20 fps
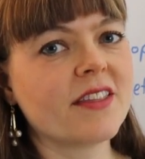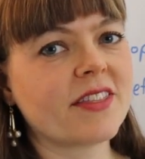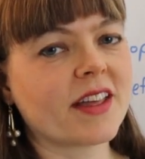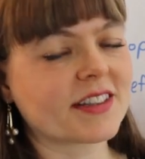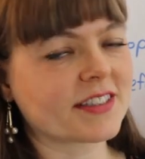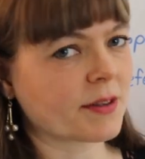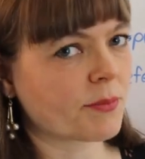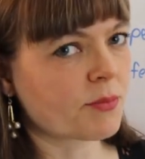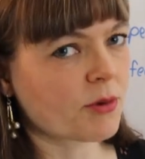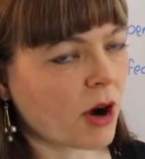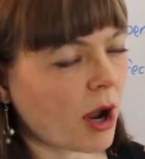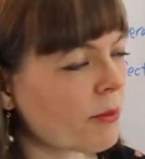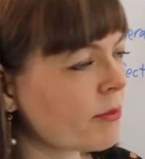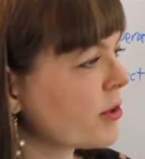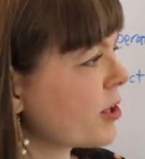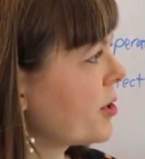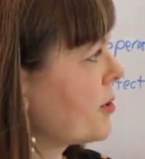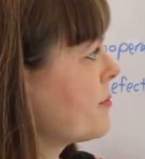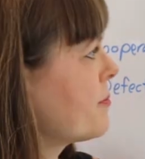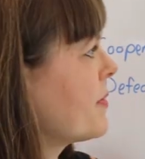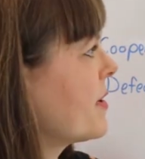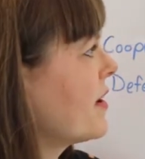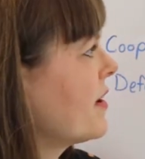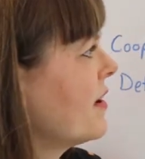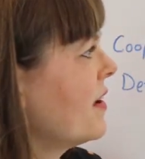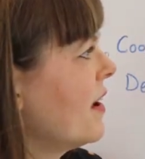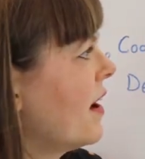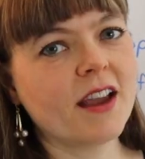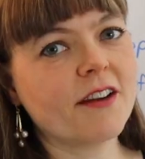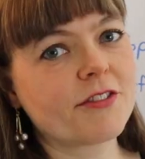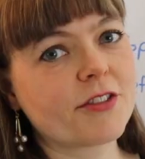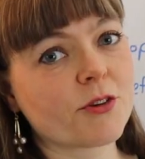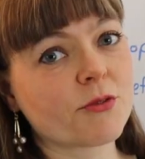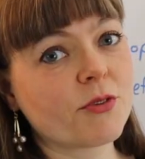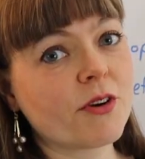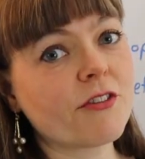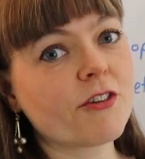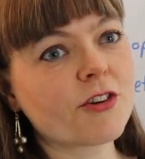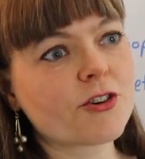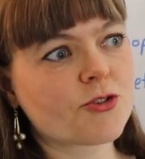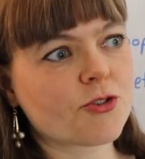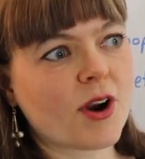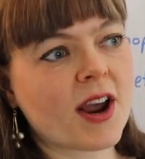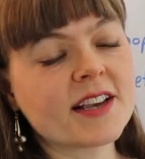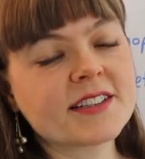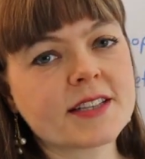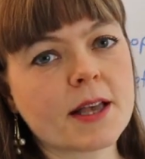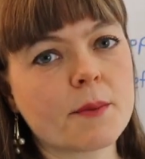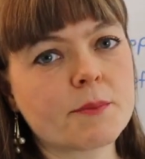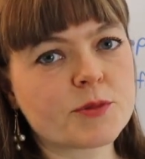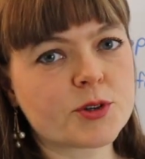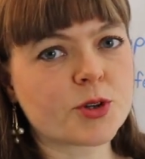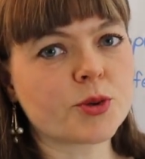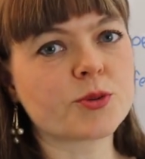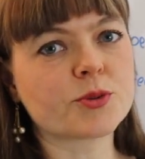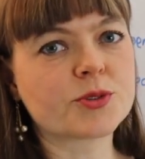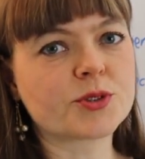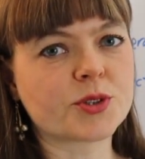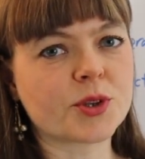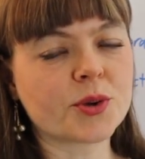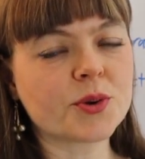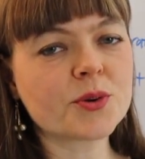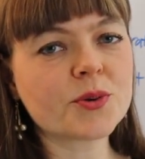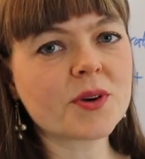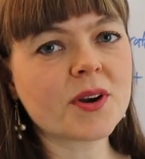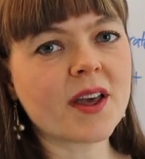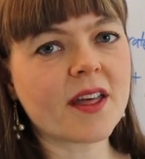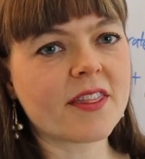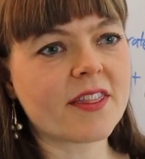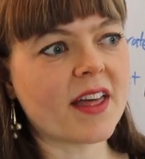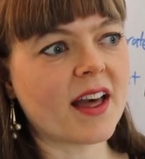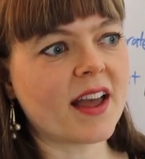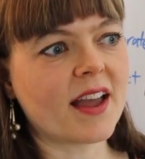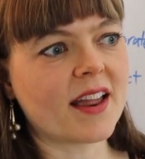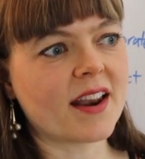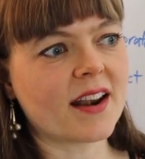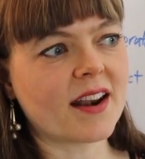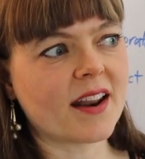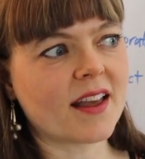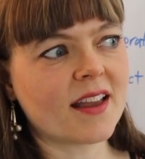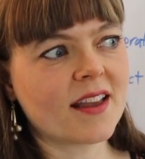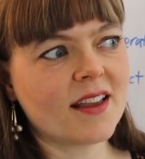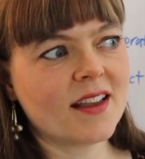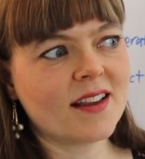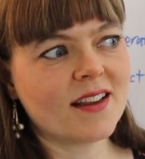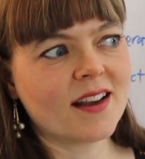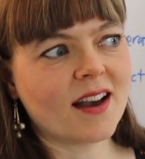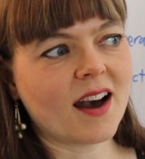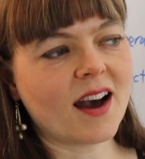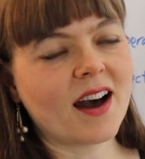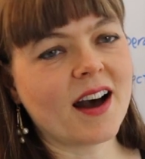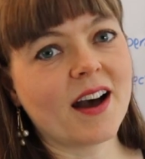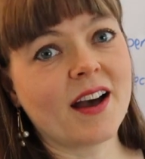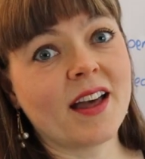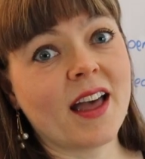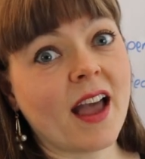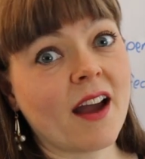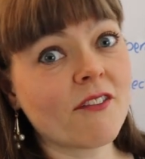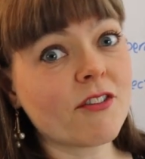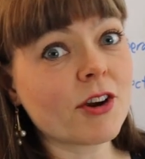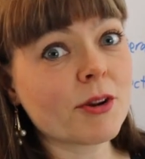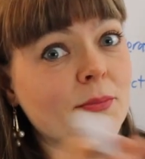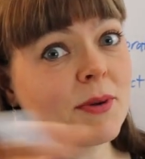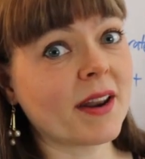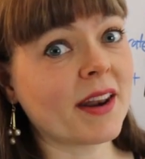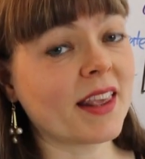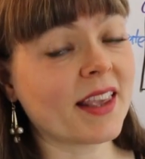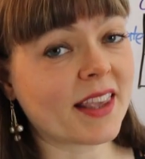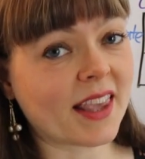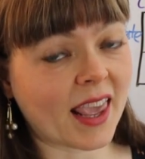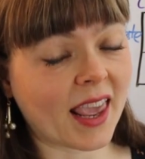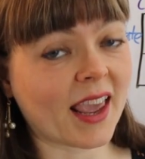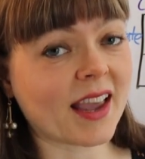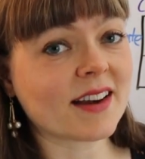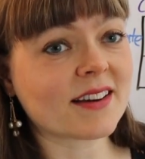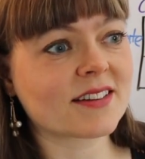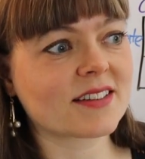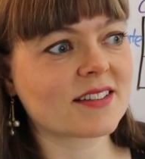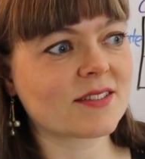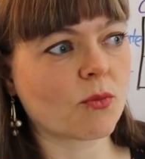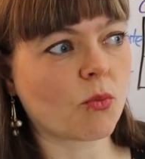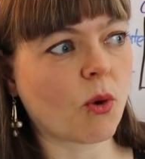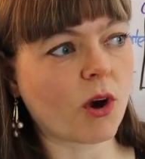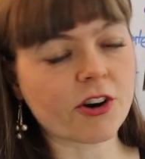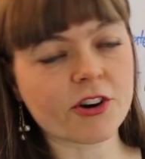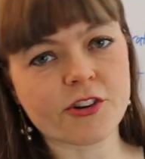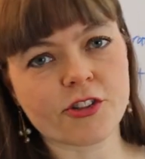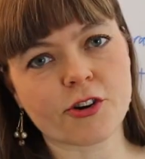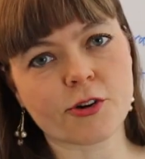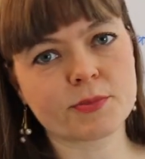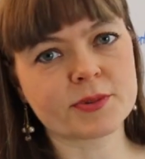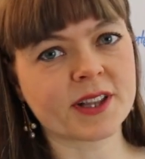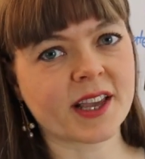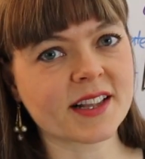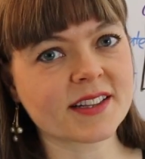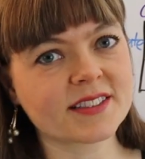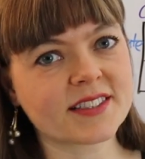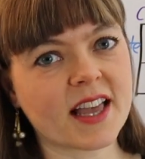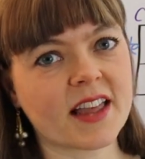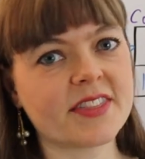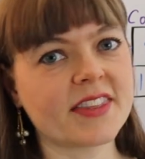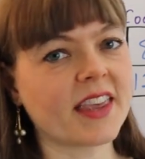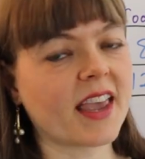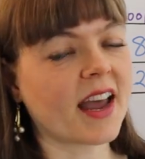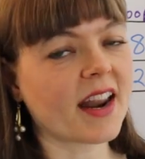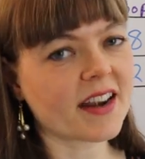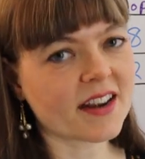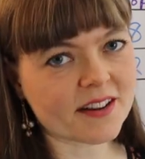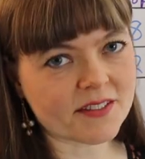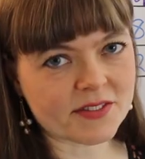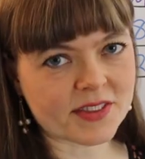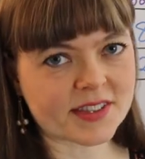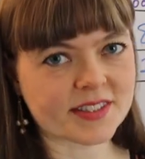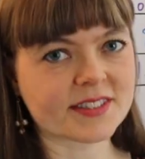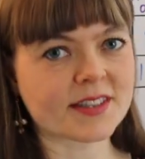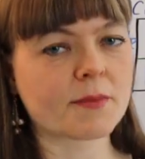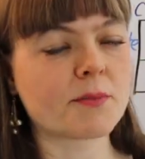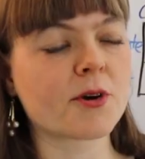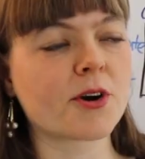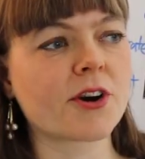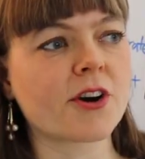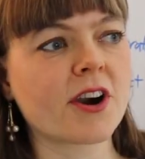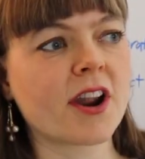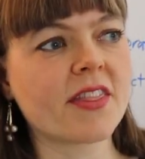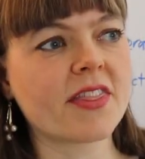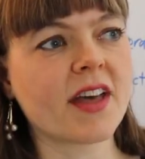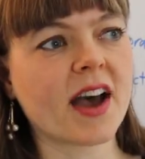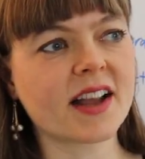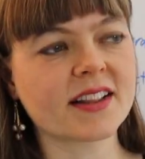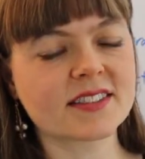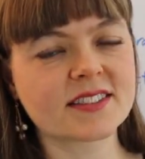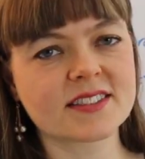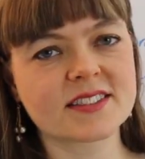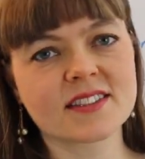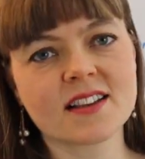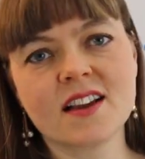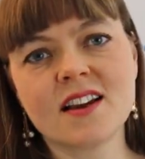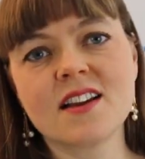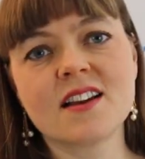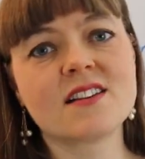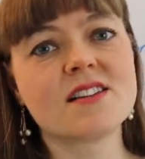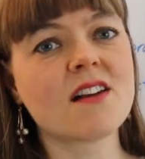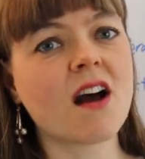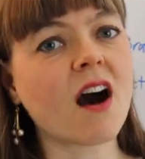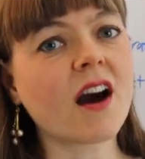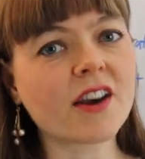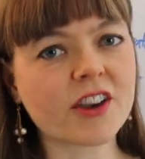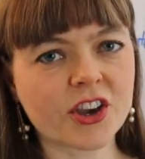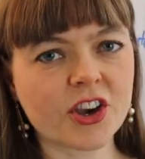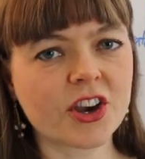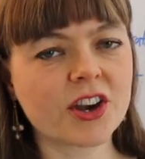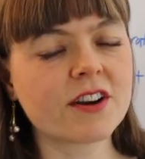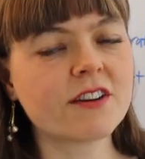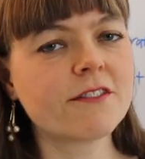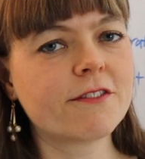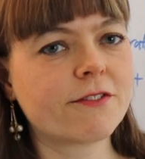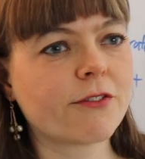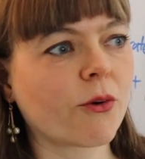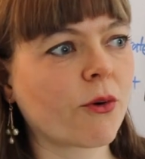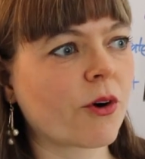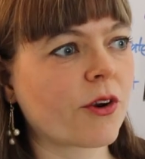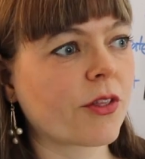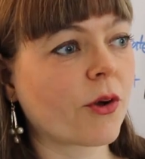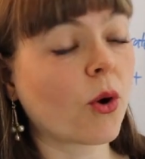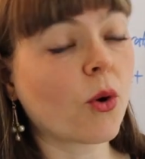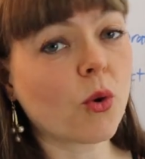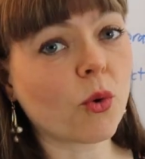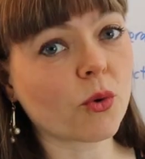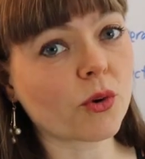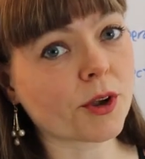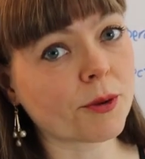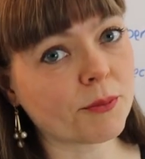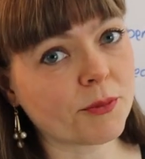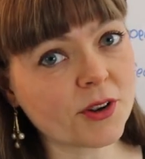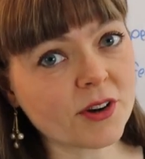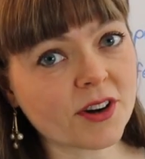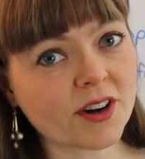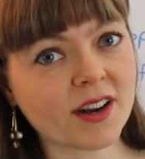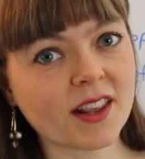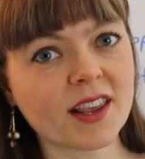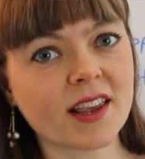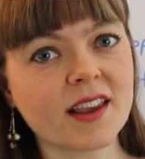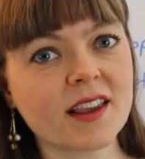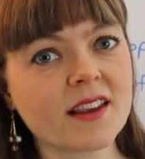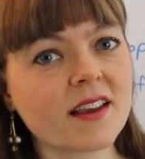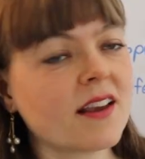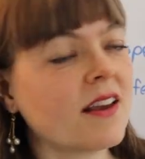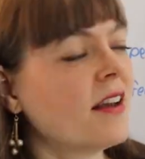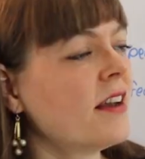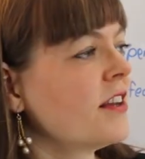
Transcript: That's a problem. If the river dries up too soon, then uh, everybody can't water their plants at the end of the summer, and that's not good for the whole community.